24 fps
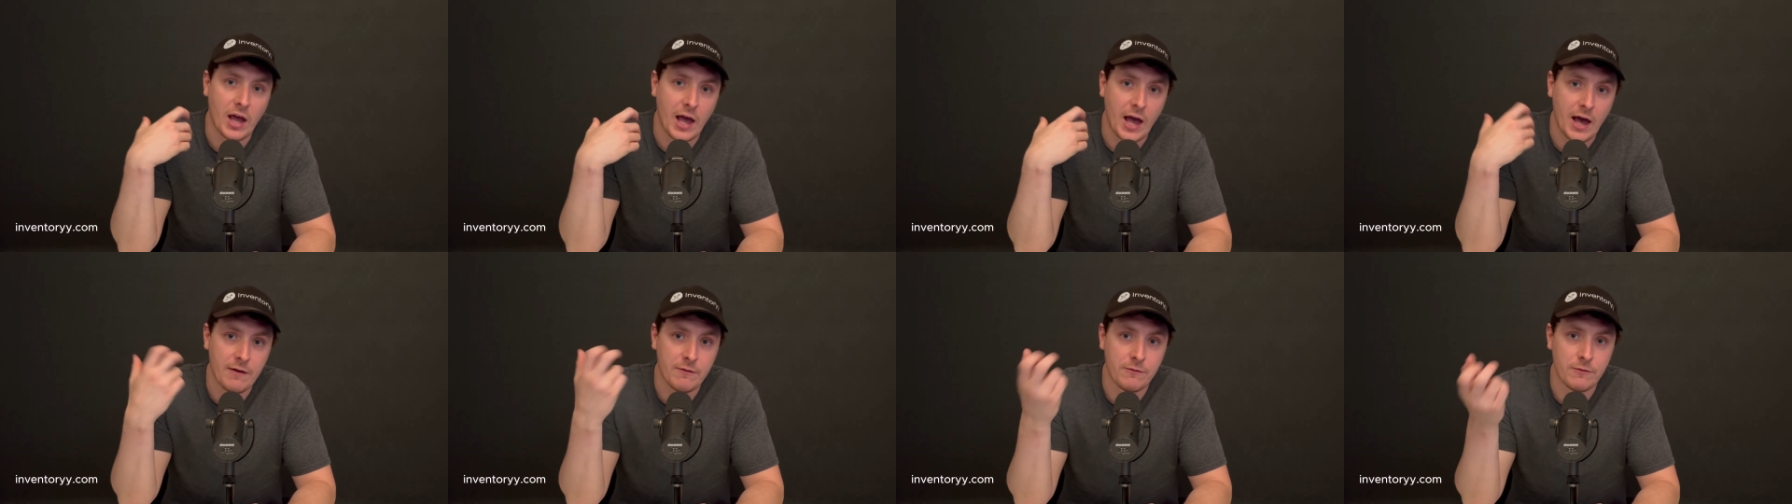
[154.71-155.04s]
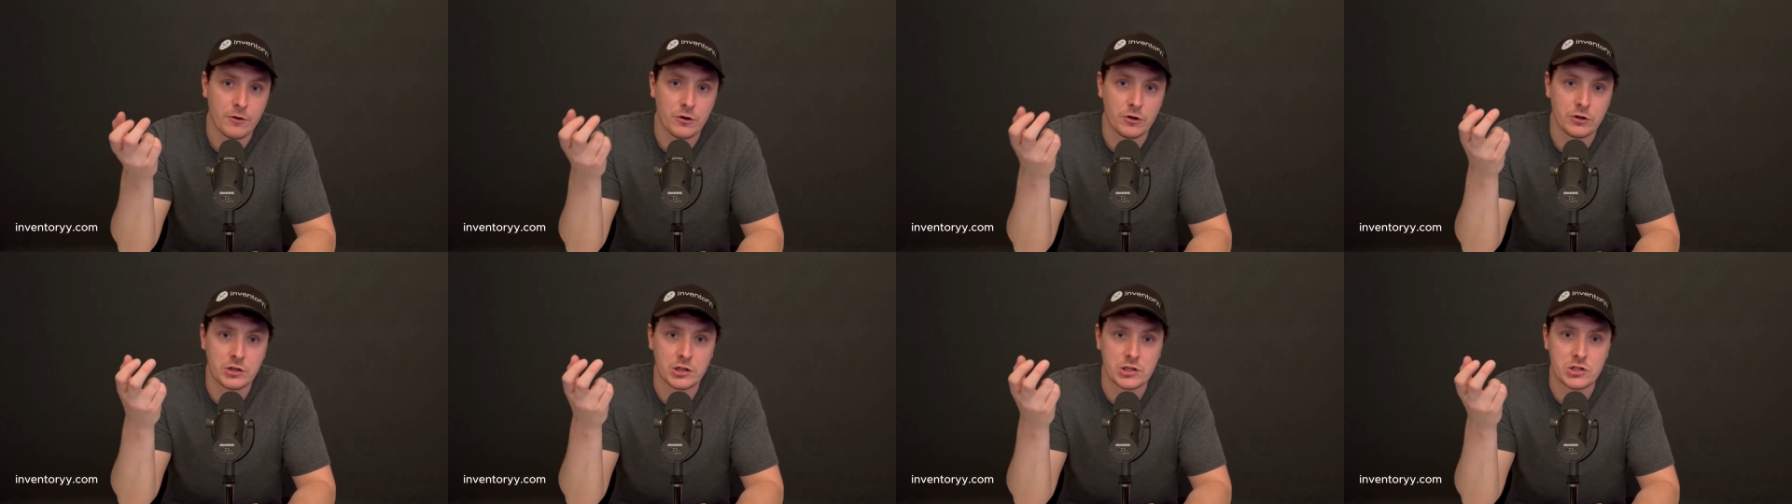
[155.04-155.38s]

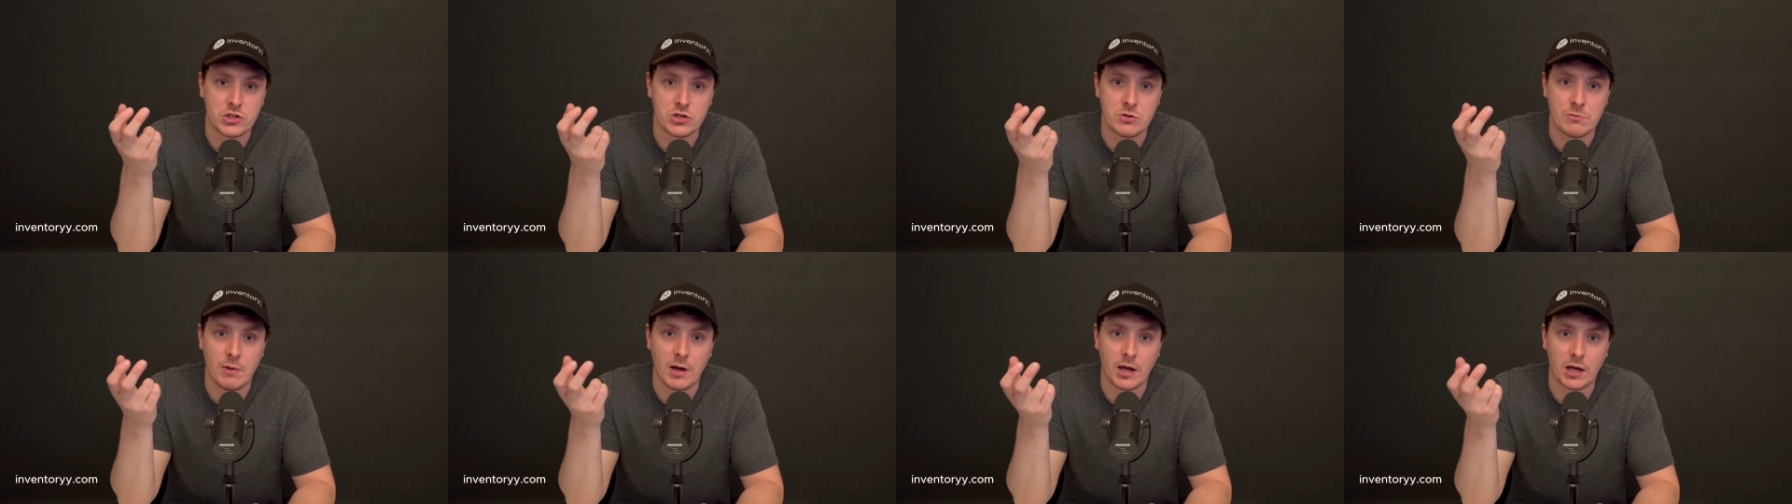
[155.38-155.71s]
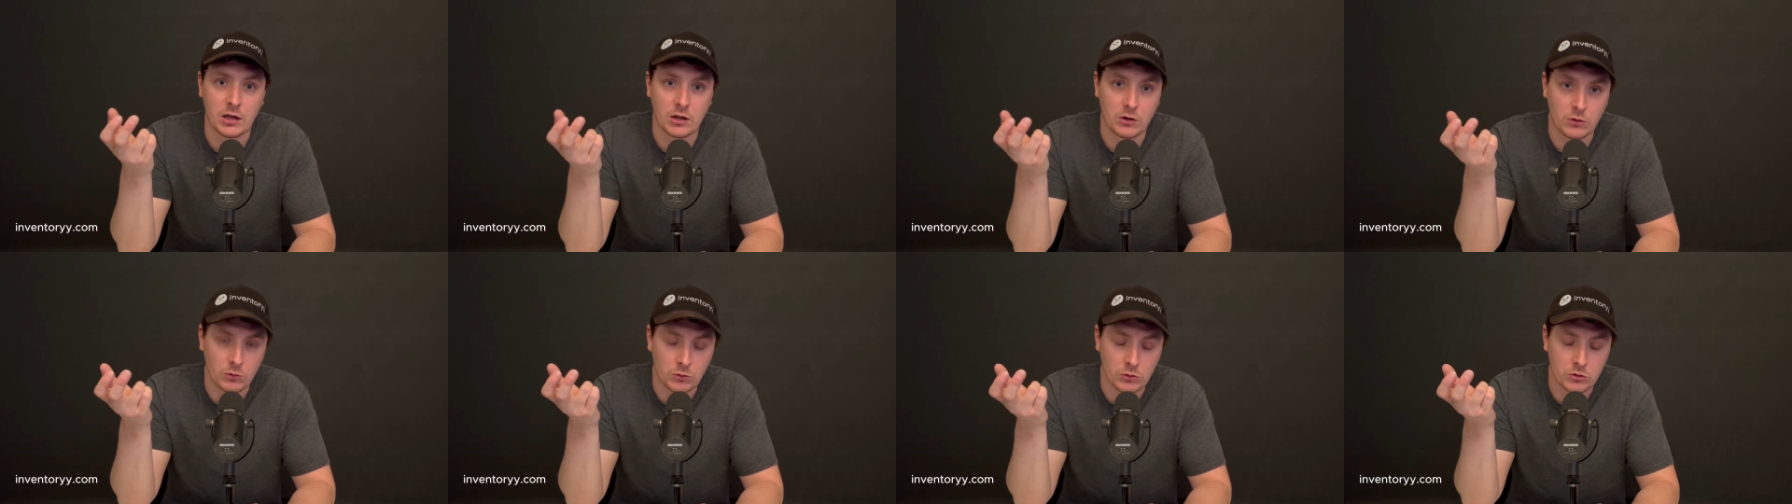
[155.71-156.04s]
effort did you
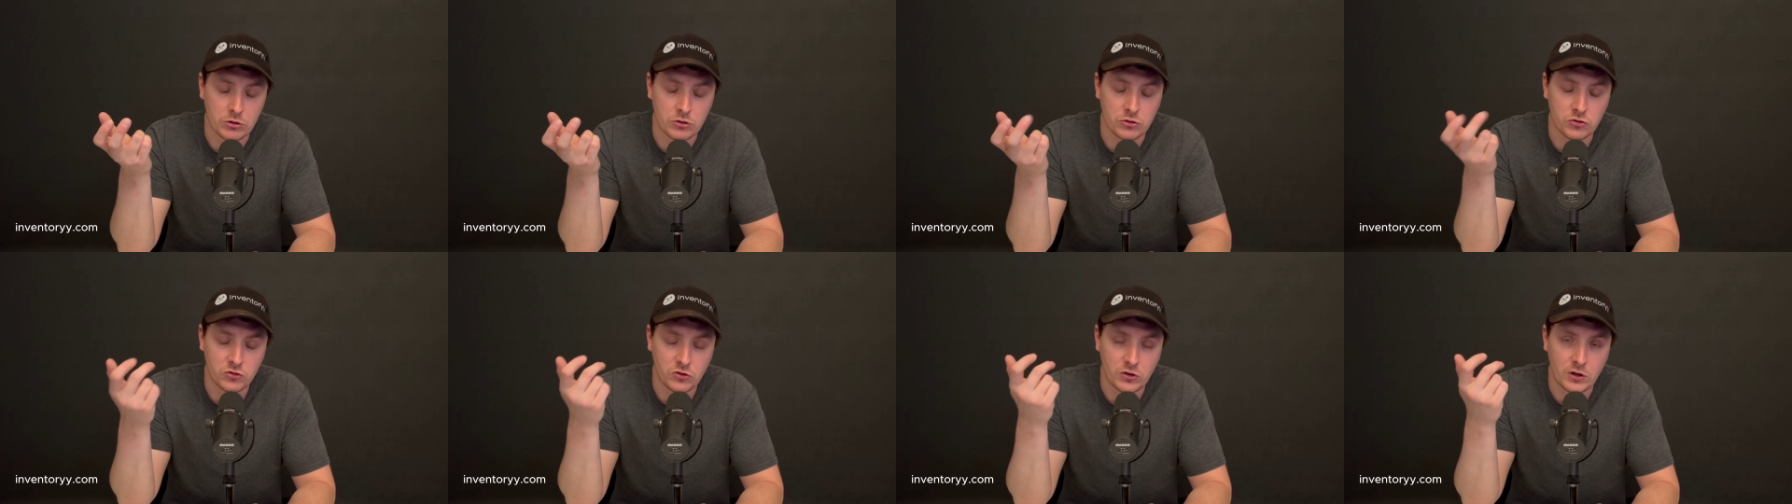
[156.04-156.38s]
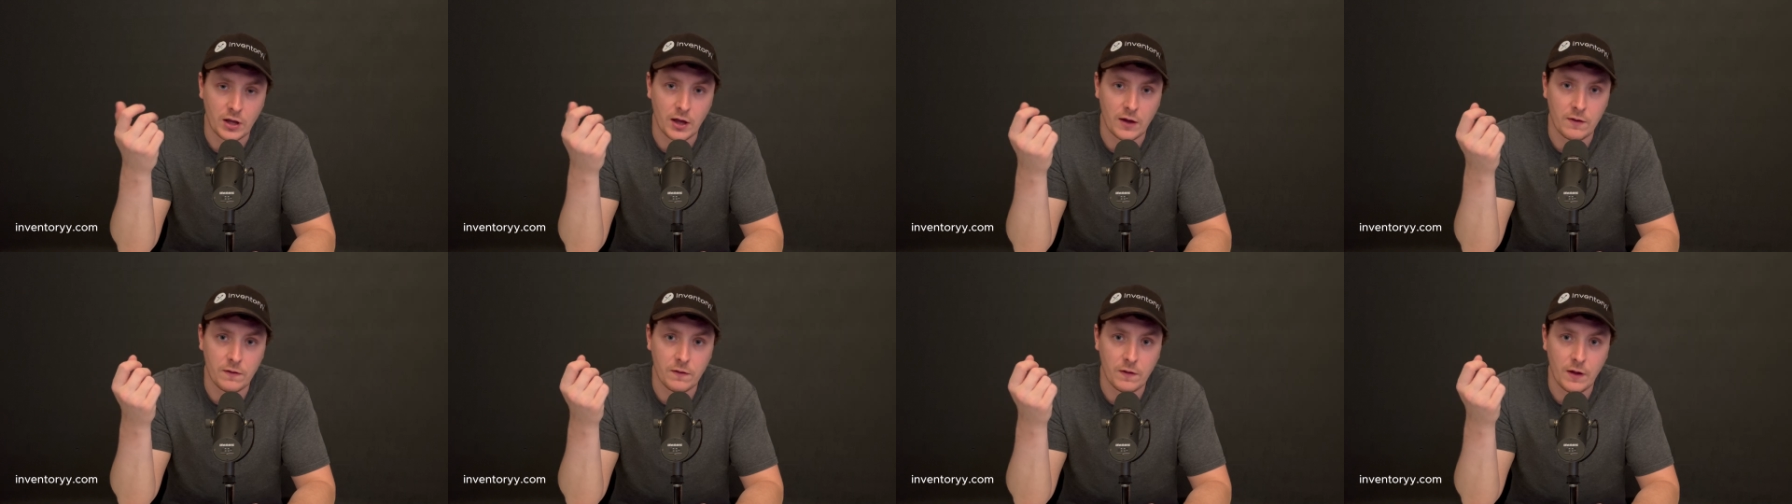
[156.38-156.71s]
make in order to
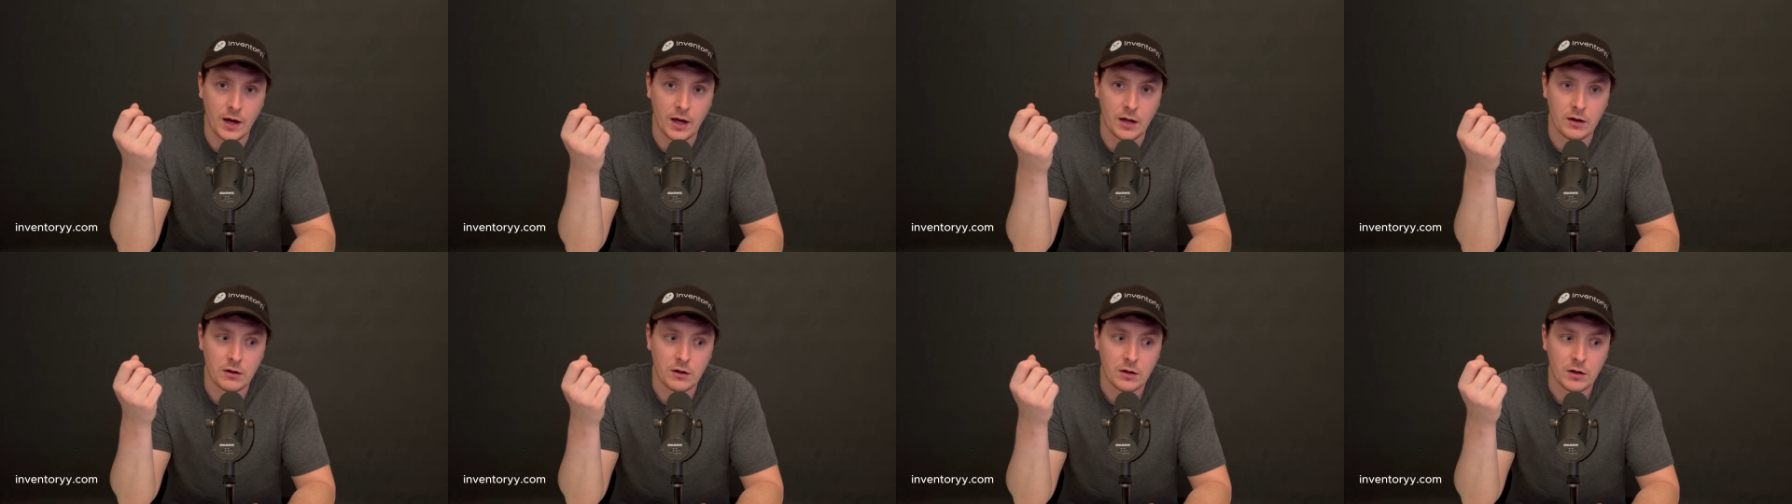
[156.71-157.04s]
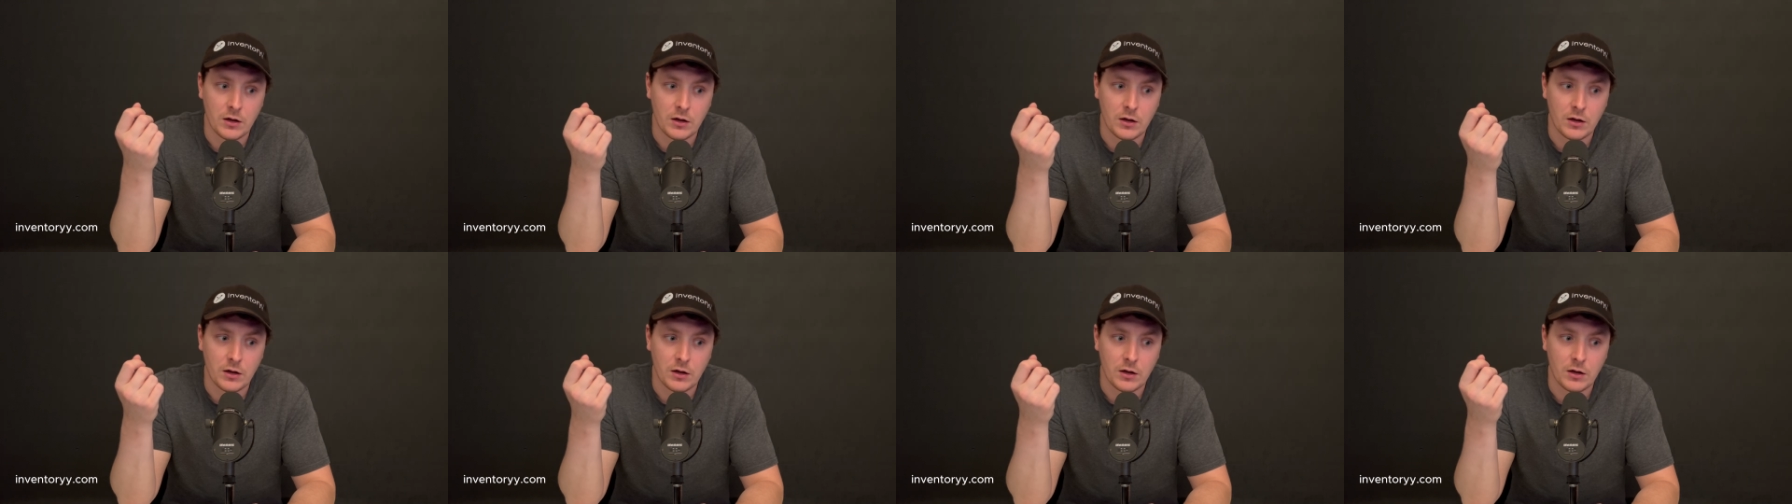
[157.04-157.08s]
get that?